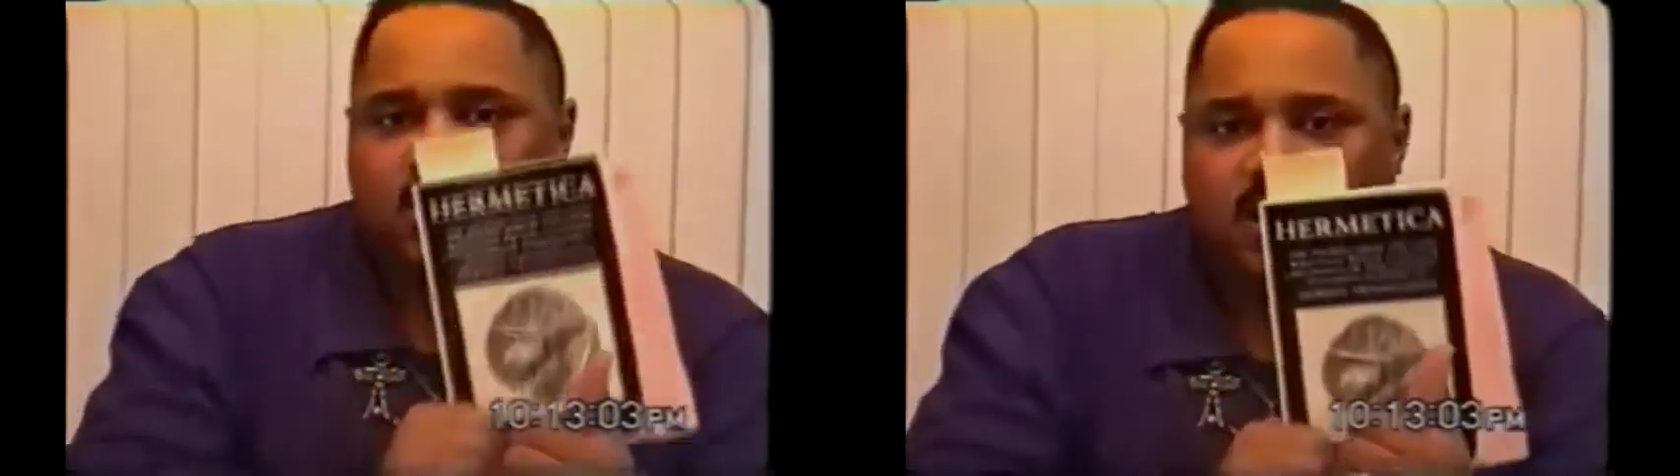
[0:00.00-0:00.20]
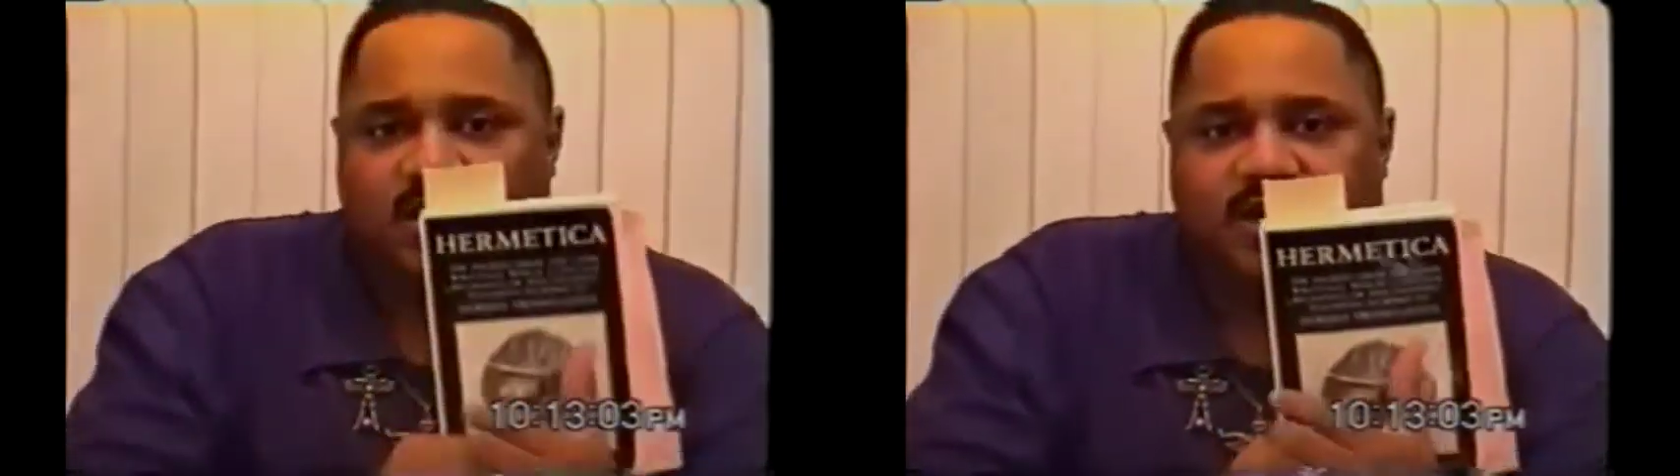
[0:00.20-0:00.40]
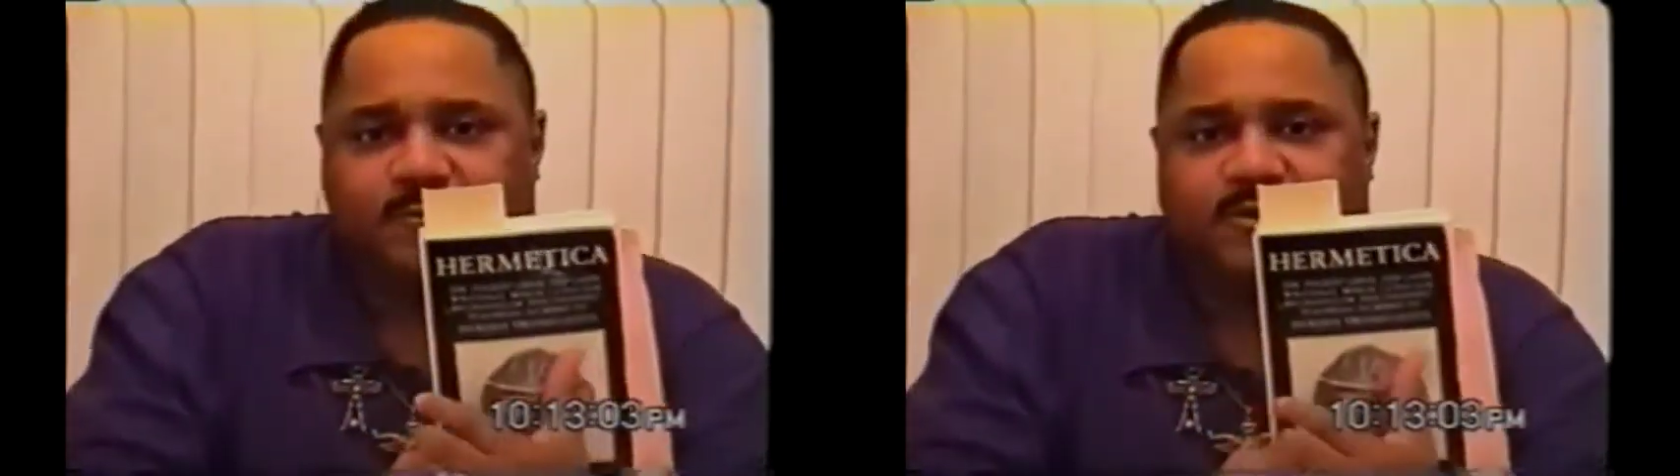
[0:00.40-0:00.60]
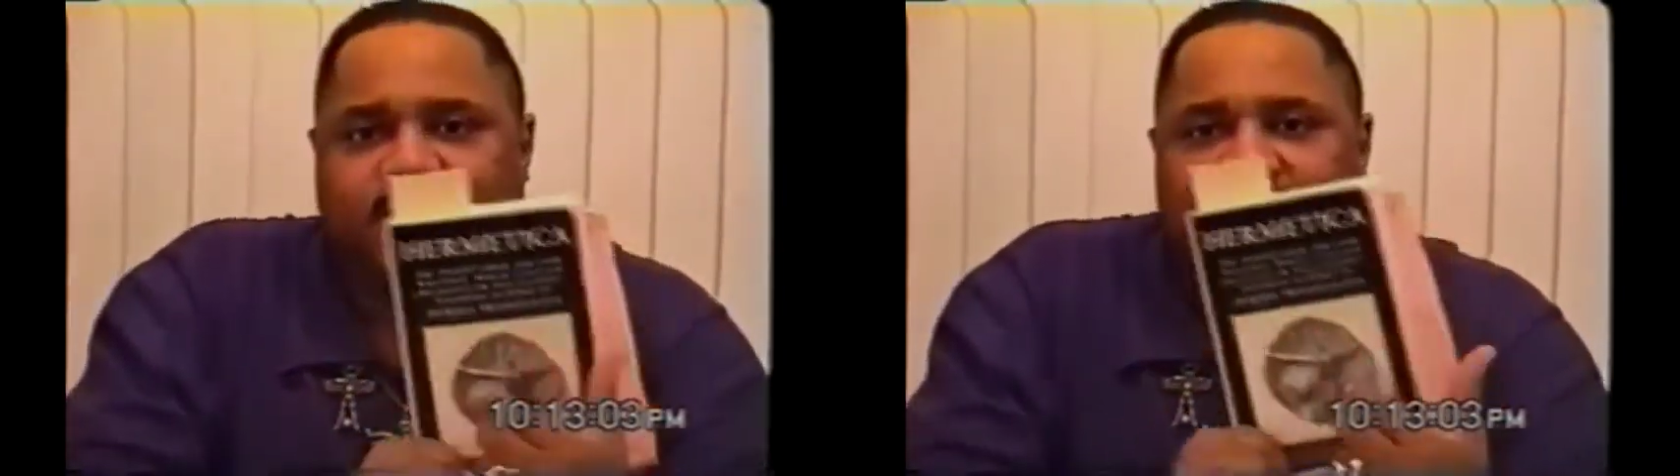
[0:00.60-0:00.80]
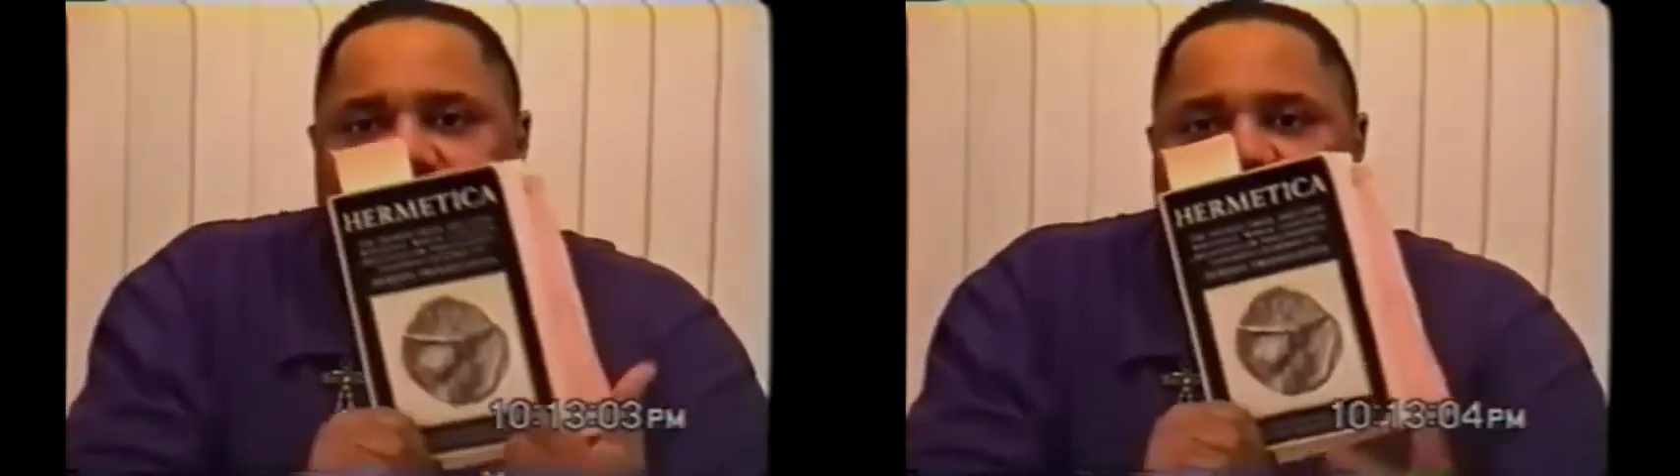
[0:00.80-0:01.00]
in this
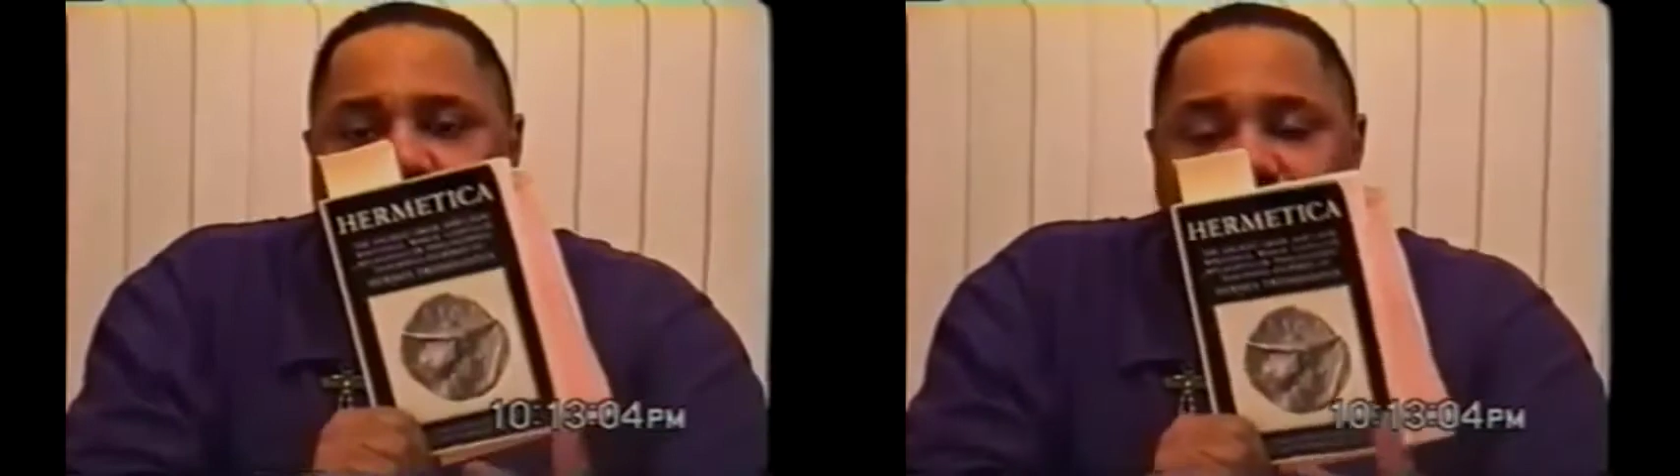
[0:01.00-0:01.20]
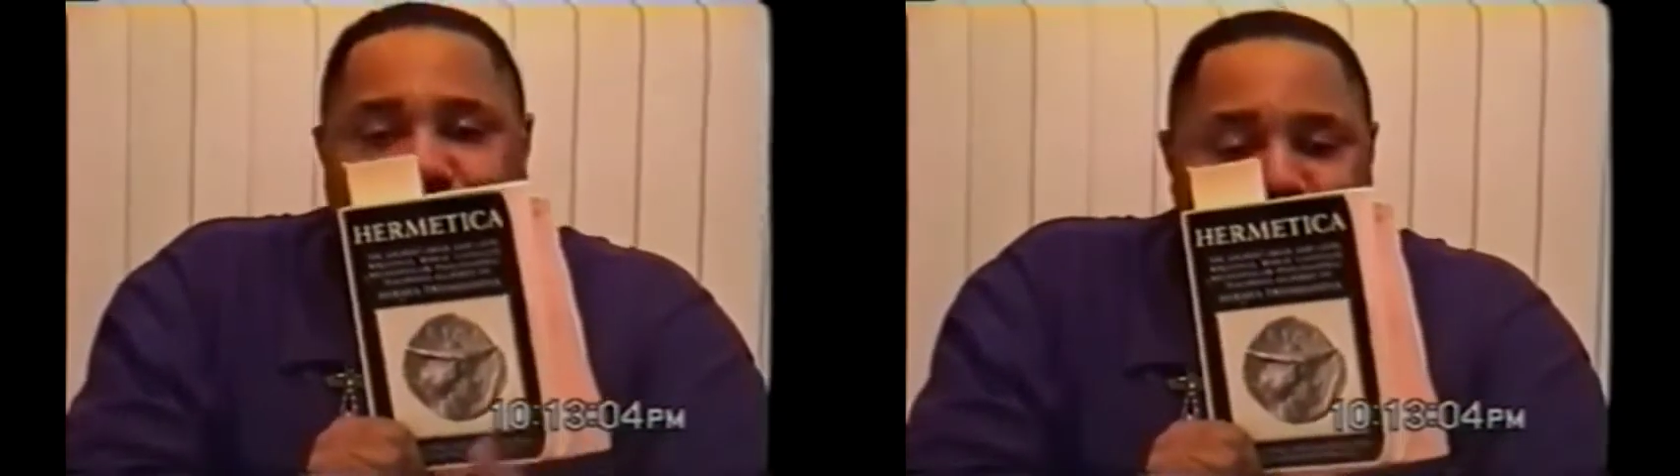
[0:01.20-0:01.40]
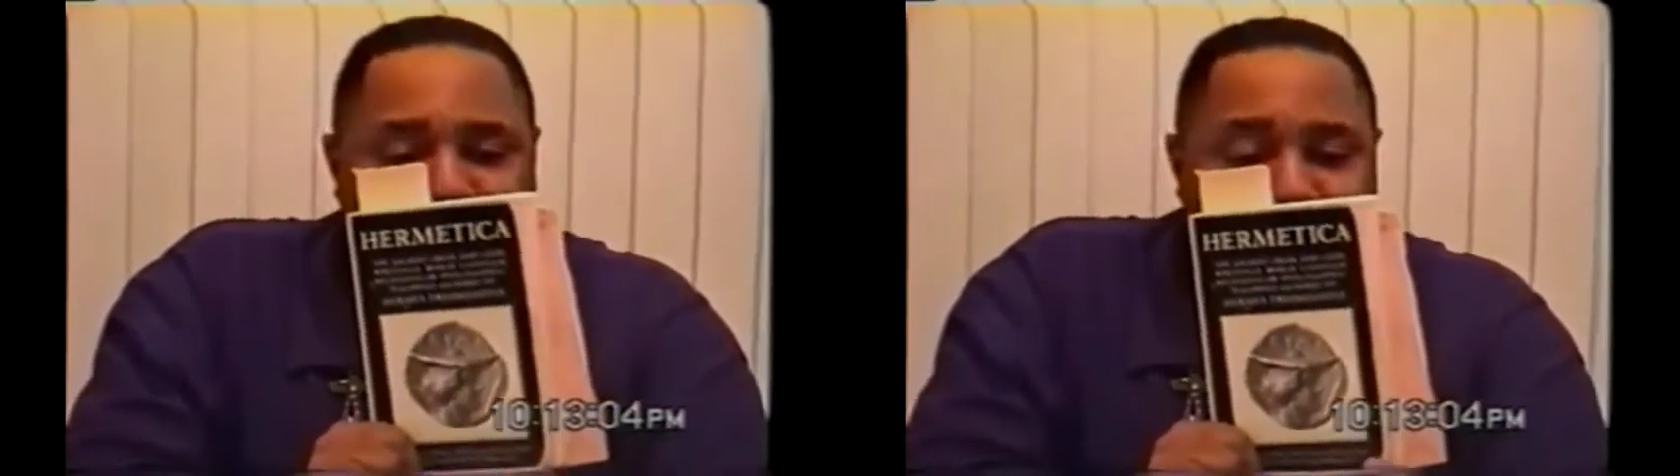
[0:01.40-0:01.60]
particular book,